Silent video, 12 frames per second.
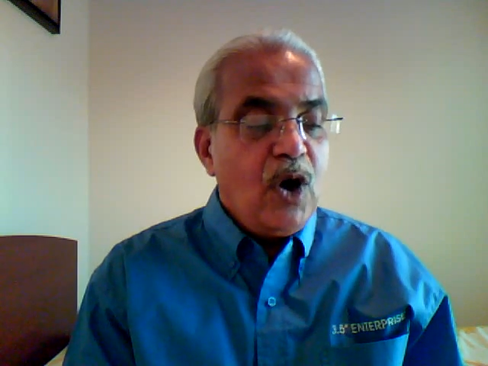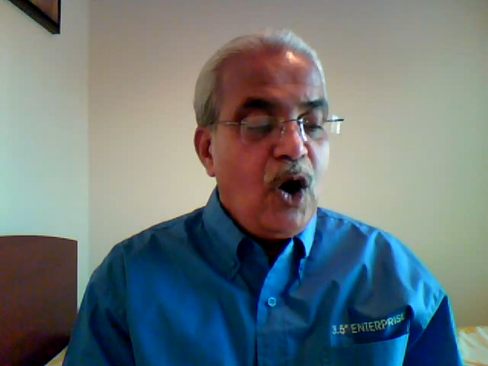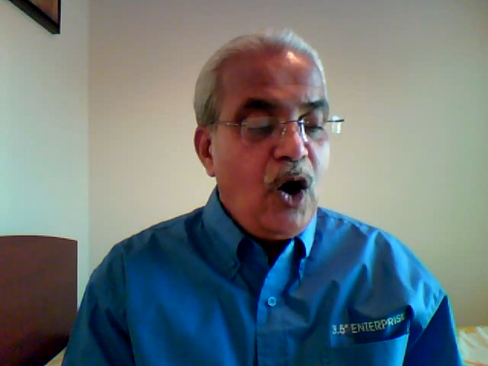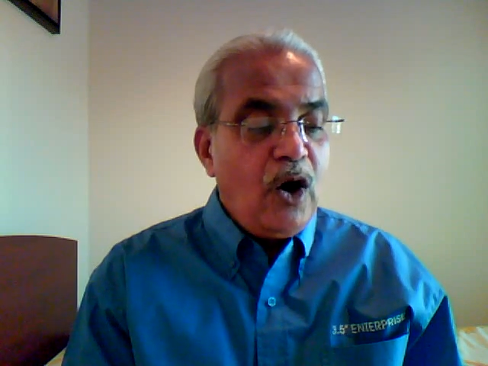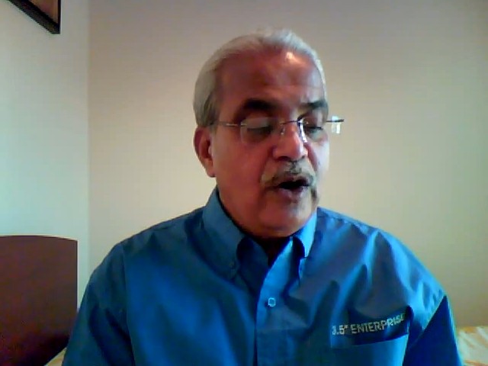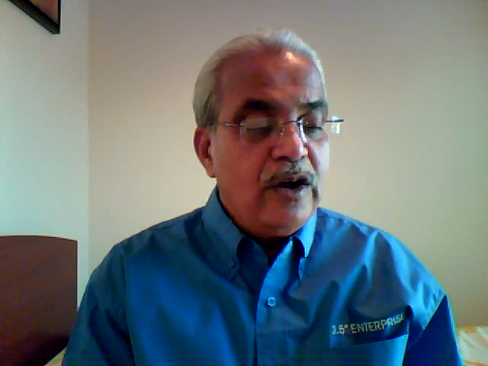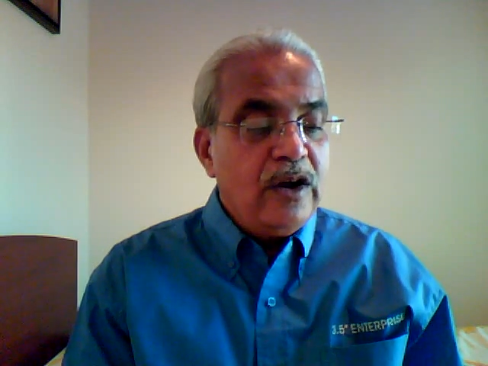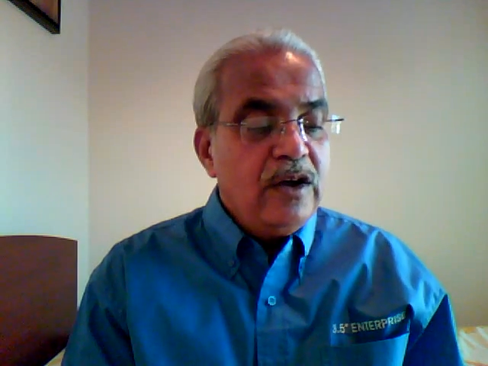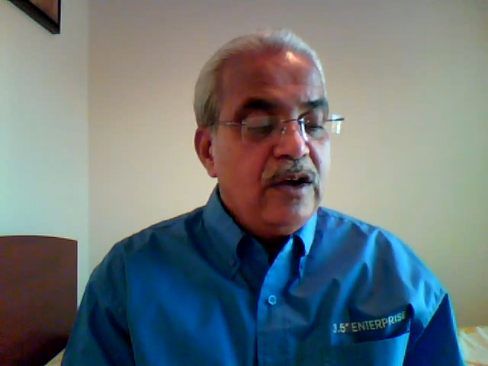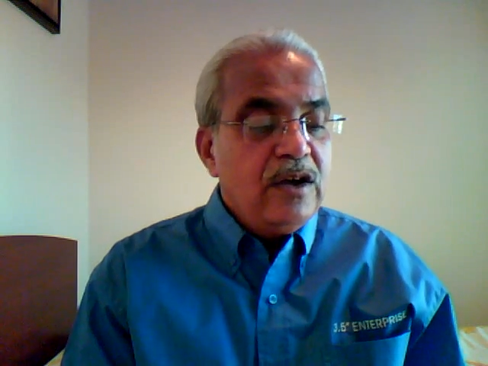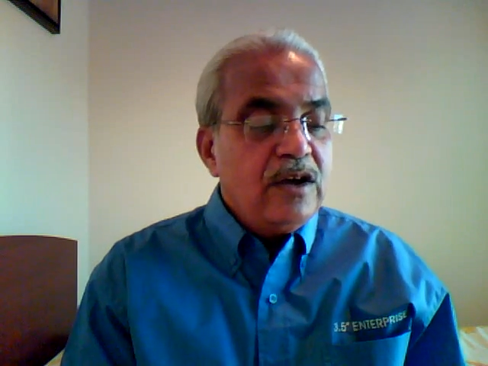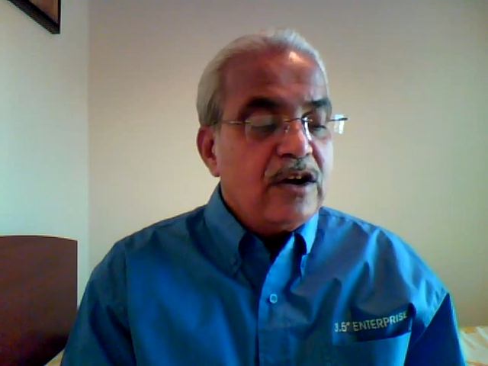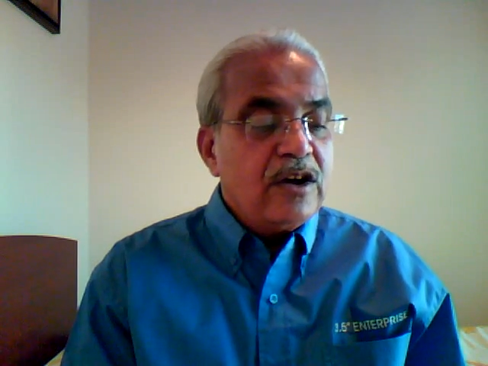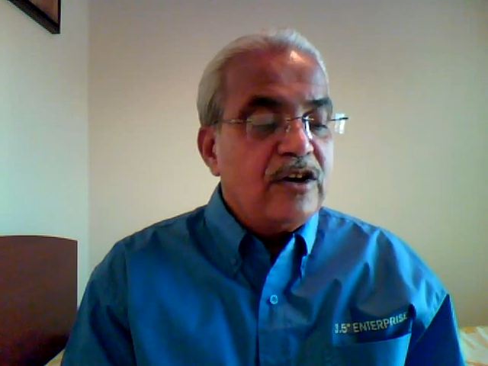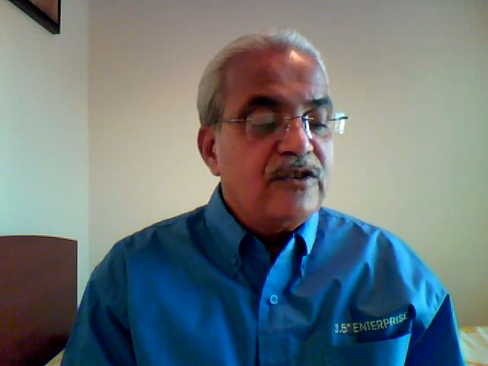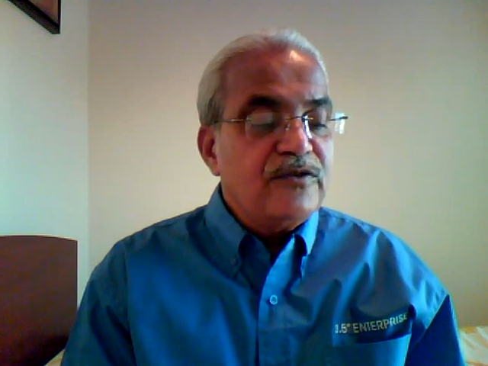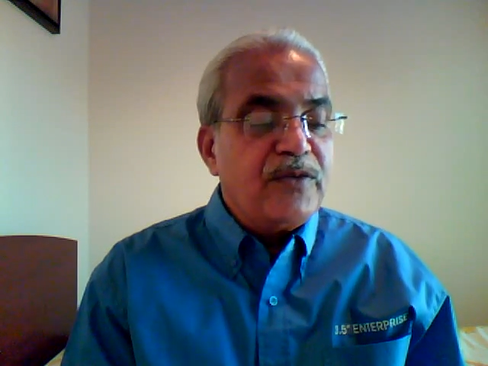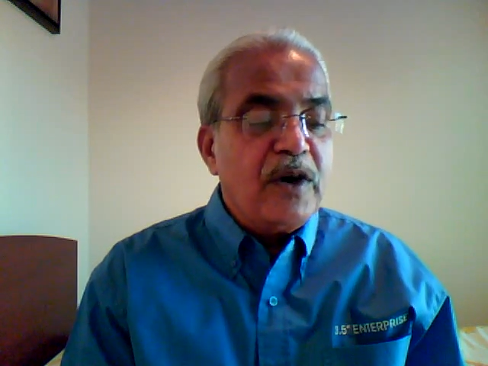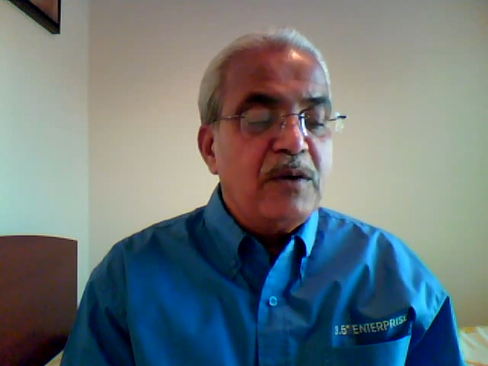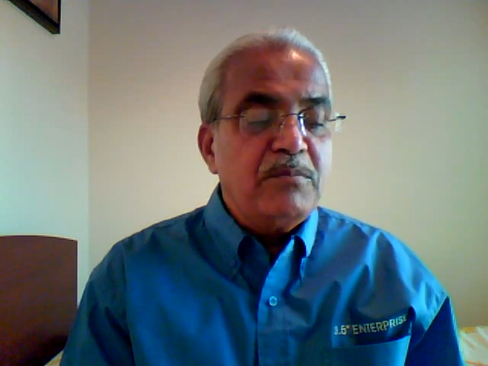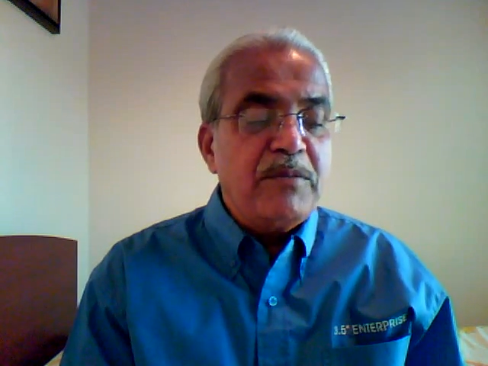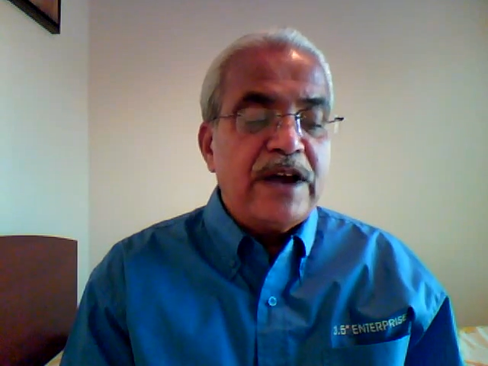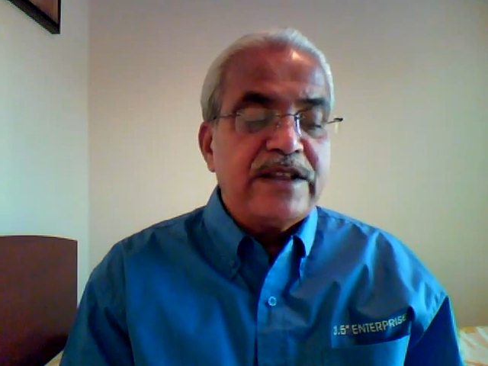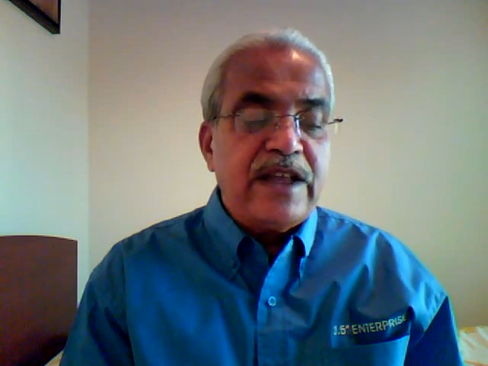or
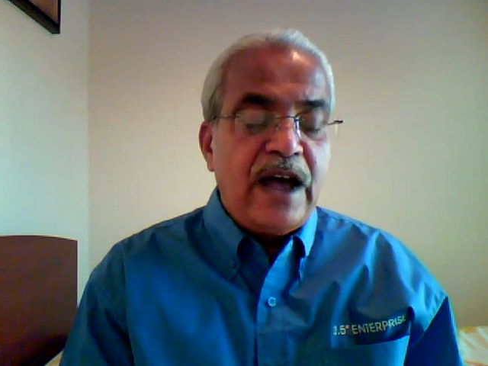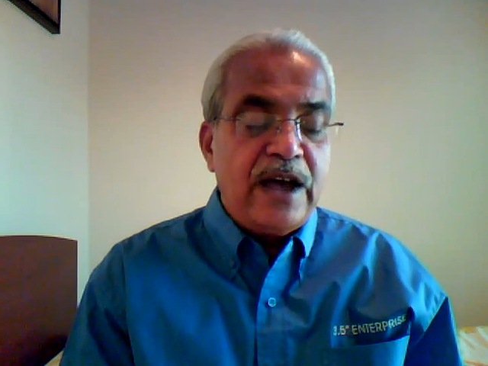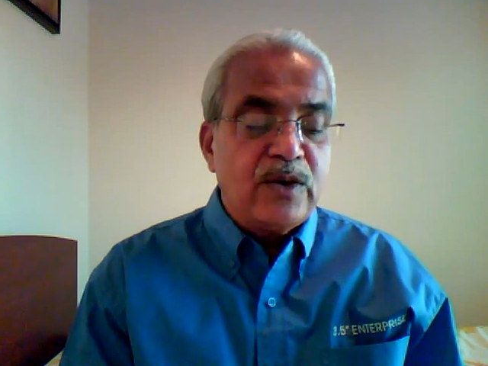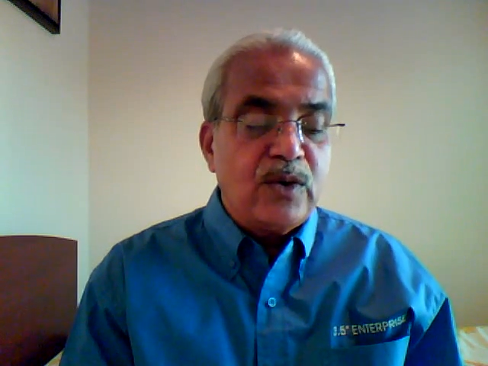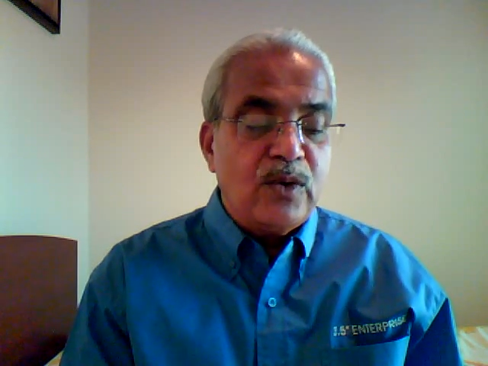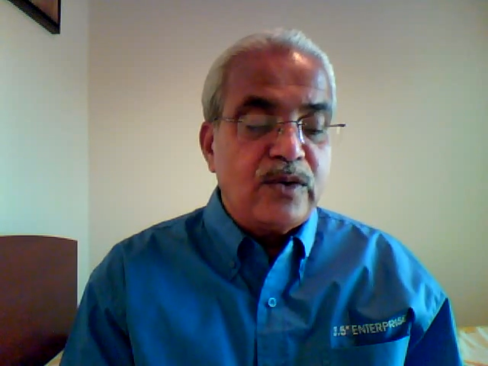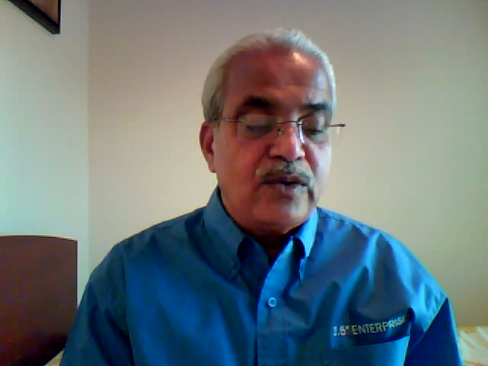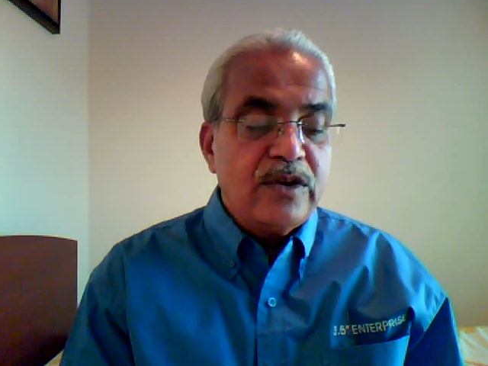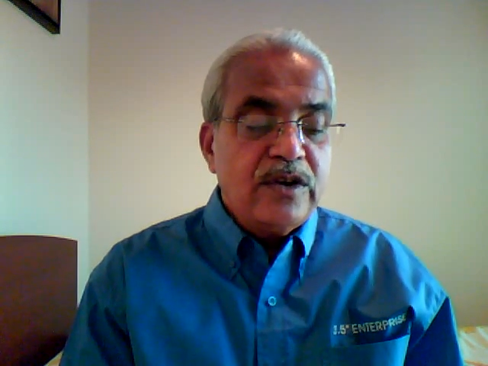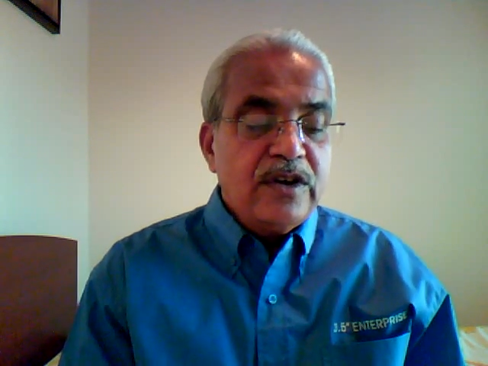confirmed by the High Court,